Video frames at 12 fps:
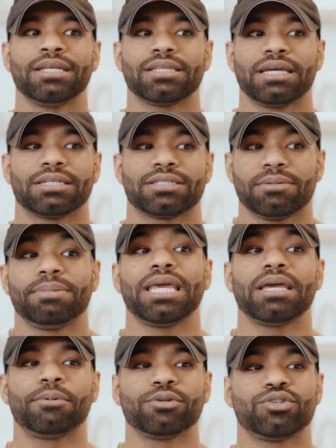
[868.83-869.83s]
like to be
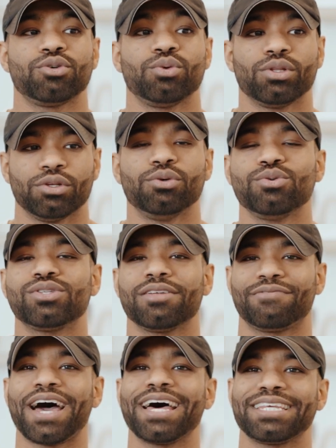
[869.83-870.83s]
able to lose the
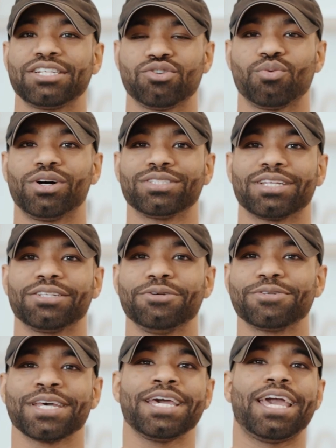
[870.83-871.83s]
fat that you want to
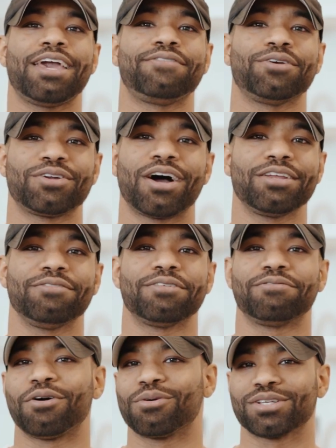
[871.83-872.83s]
lose if you're not even
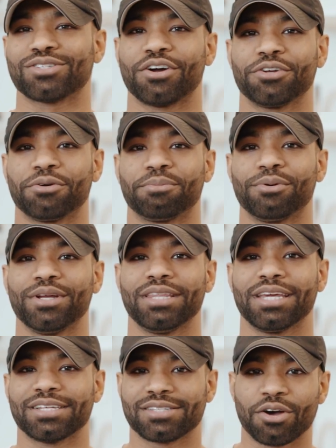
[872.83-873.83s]
focused on your
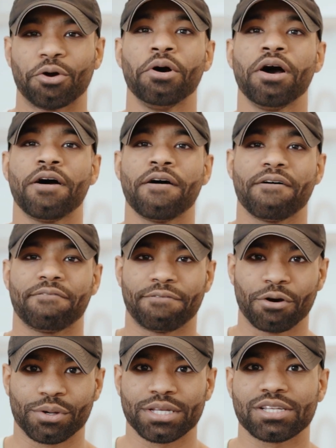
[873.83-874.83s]
breathing. So
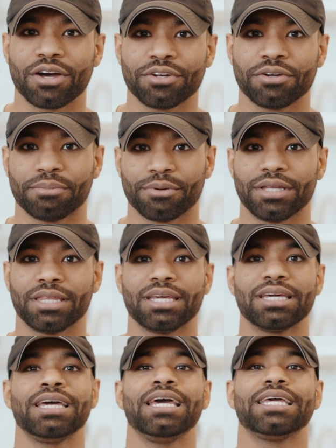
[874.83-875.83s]
focus on your breathing,
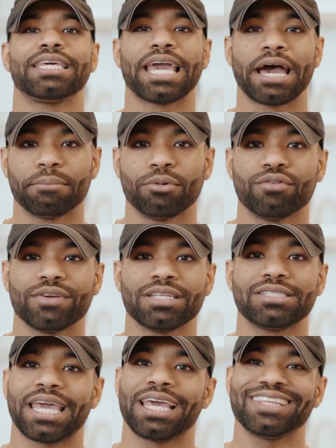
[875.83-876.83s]
get moving
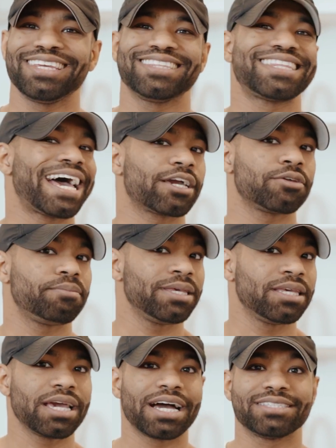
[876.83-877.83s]
daily. That could
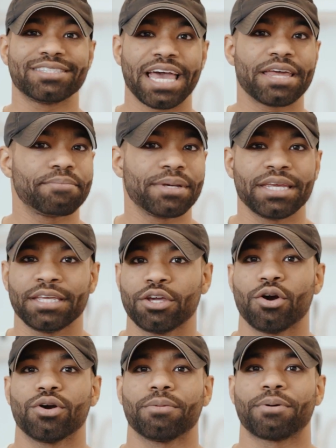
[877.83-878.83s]
be a 10-minute
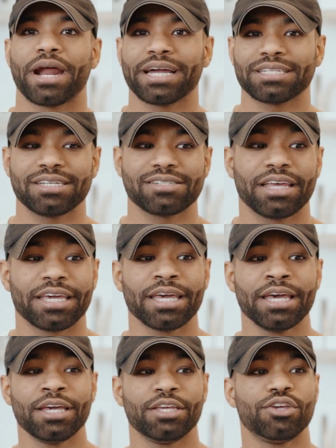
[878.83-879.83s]
yoga practice. Like
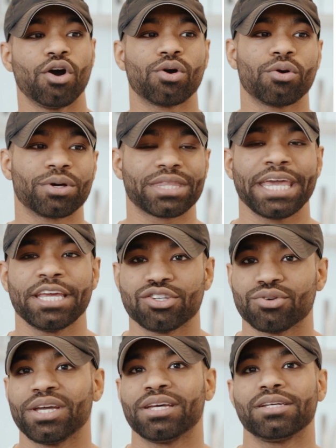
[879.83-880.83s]
Yoga with
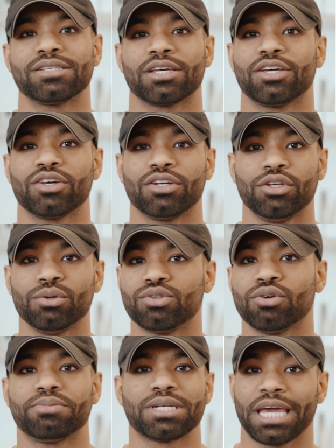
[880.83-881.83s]
Adrian is a good
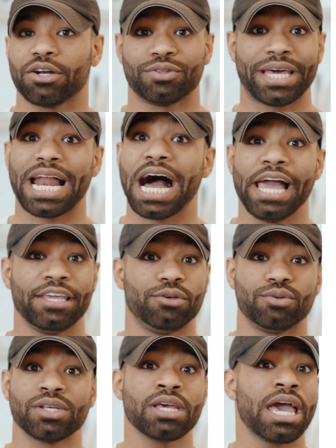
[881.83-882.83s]
YouTube channel that I
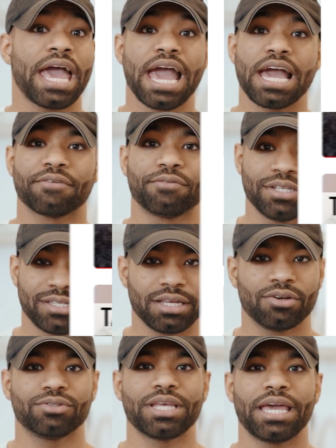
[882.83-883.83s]
use every
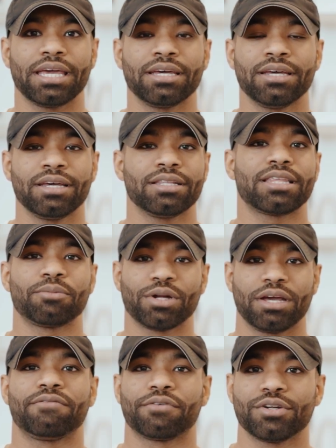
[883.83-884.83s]
single day. That when
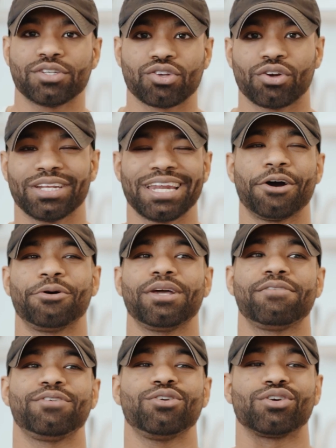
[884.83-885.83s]
I first started out,
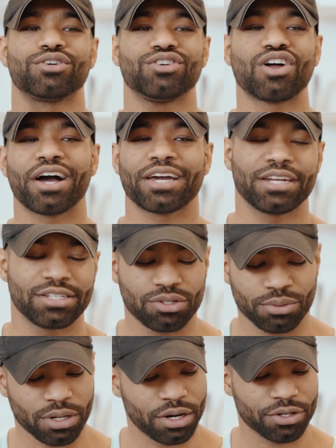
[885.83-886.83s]
if you're not going to do
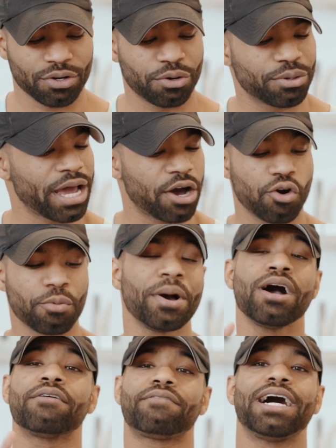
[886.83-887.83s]
it on your own at home,
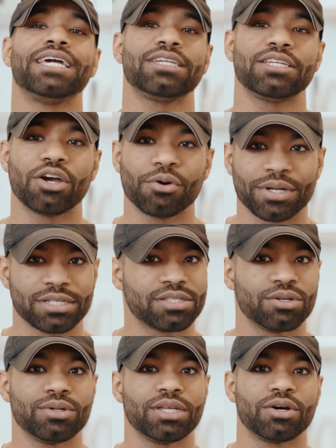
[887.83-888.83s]
find a yoga
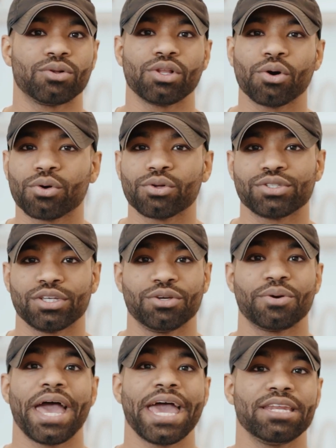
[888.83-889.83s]
studio local to
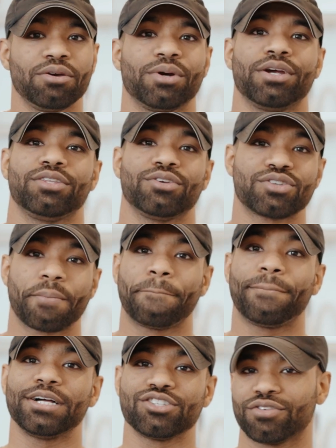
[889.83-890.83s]
you anywhere. There's a
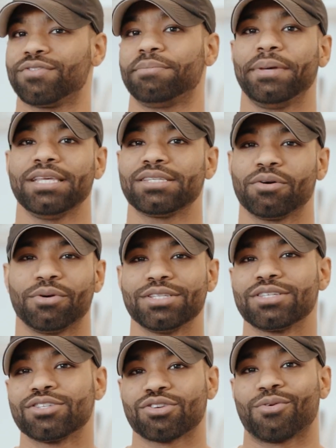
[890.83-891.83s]
bunch of amazing ones
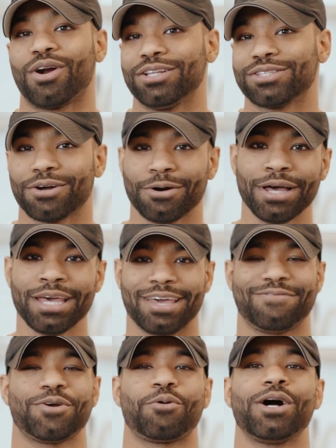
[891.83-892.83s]
in Toronto.
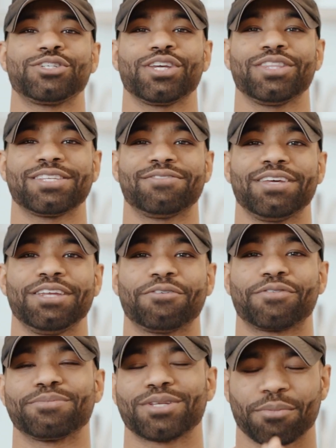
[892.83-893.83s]
If you're watching this video
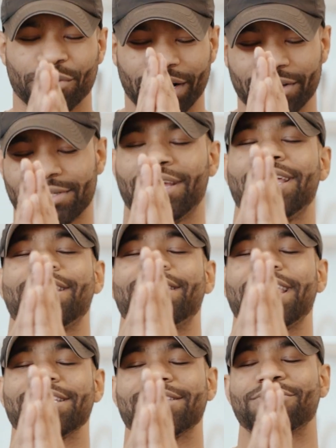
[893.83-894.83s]
from somewhere else,
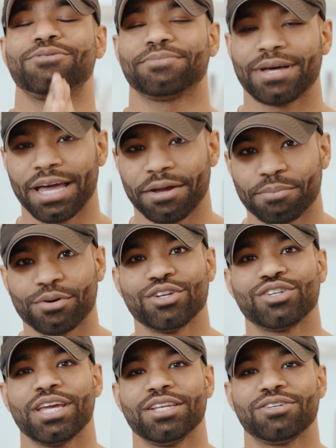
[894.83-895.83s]
thank you. I
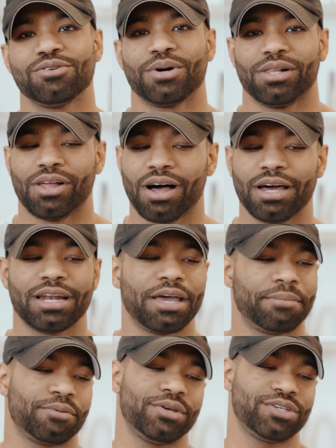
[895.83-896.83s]
appreciate you a lot. I
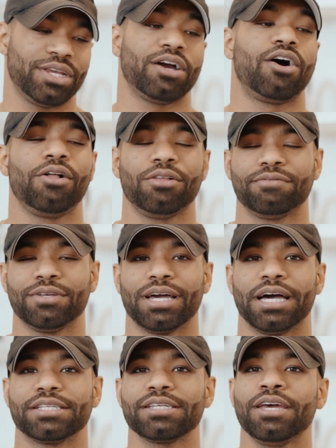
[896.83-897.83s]
appreciate all of you
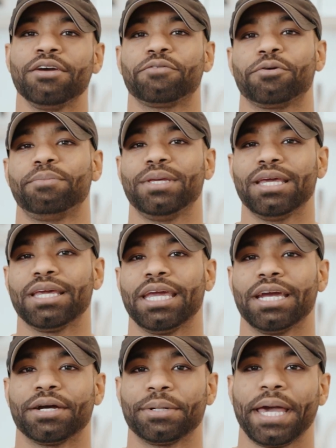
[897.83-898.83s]
guys for being
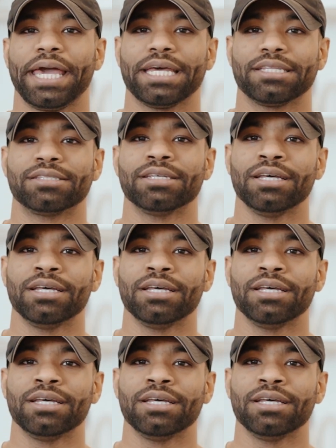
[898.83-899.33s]
here and